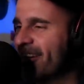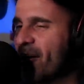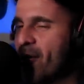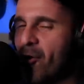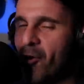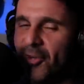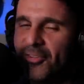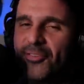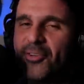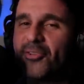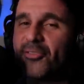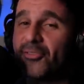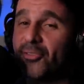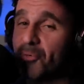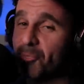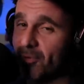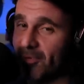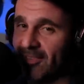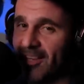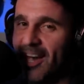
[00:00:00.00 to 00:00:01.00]
also
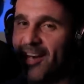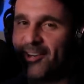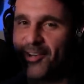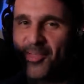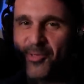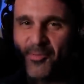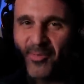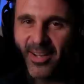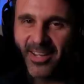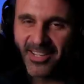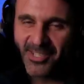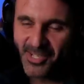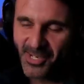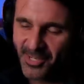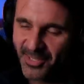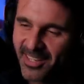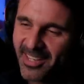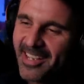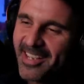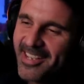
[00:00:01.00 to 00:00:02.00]
super loud on the mic.
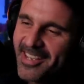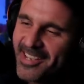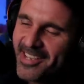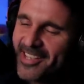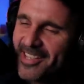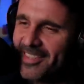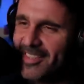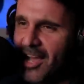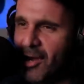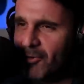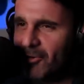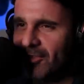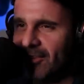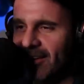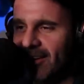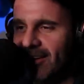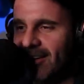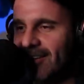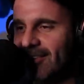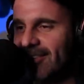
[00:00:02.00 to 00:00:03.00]
That was
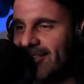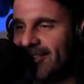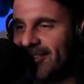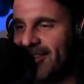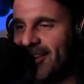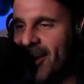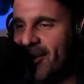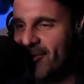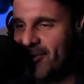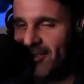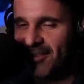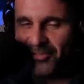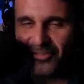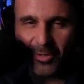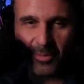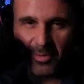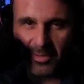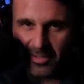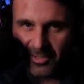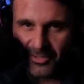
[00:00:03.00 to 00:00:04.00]
like louder than
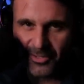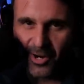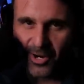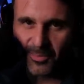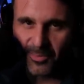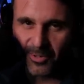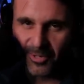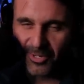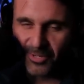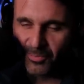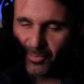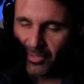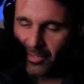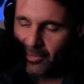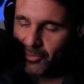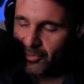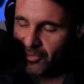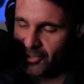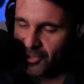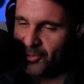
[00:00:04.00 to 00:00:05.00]
some of the guitar parts, but
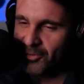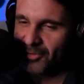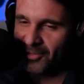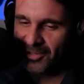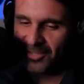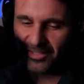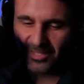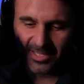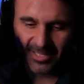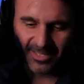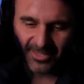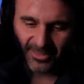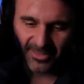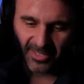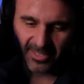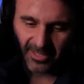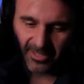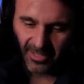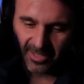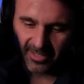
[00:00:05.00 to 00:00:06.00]
it was cute though. Like, I was
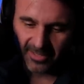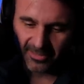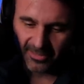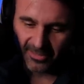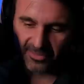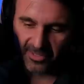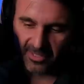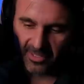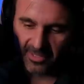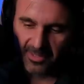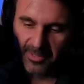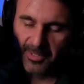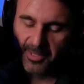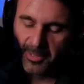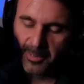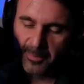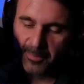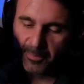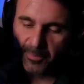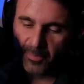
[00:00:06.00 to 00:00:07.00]
like, okay, this is good.
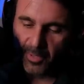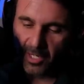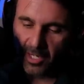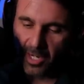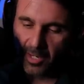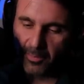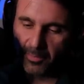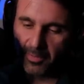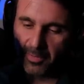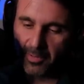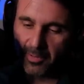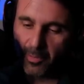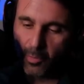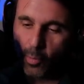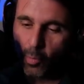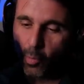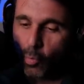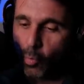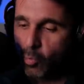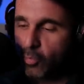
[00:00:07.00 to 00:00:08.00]
But
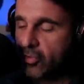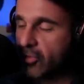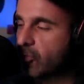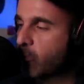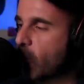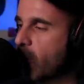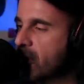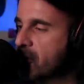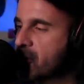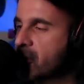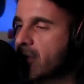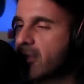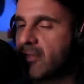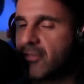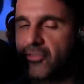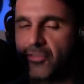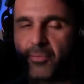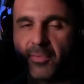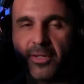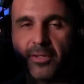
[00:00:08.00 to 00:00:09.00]
just watching the
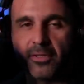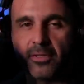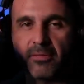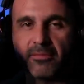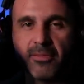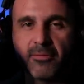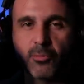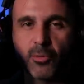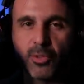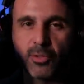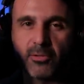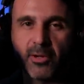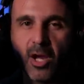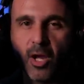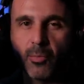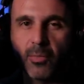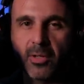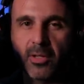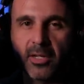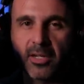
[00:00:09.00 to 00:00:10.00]
demeanor of everyone
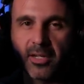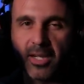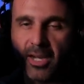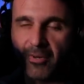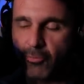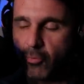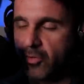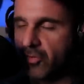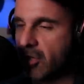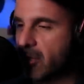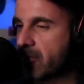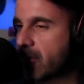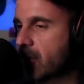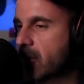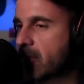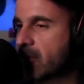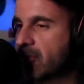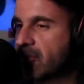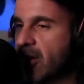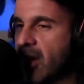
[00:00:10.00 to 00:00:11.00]
around me, like everyone was having a
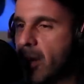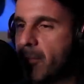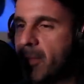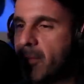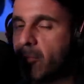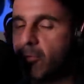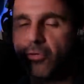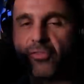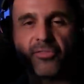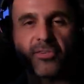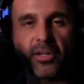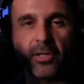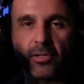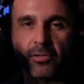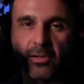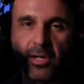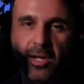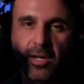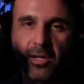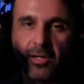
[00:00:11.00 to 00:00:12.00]
good time. People were singing
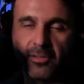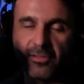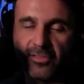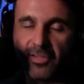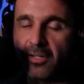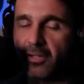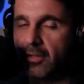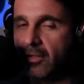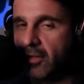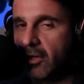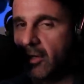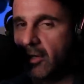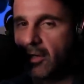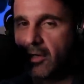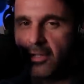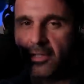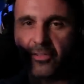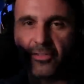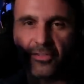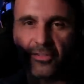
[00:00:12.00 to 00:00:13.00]

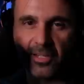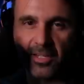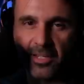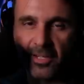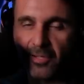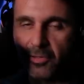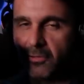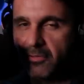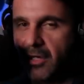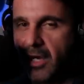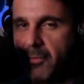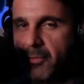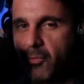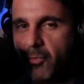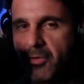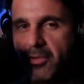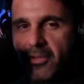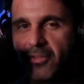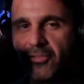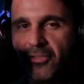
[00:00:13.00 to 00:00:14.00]
along and just like, you know, vibing
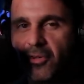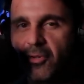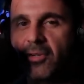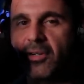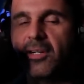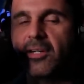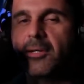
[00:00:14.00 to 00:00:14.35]
with it. So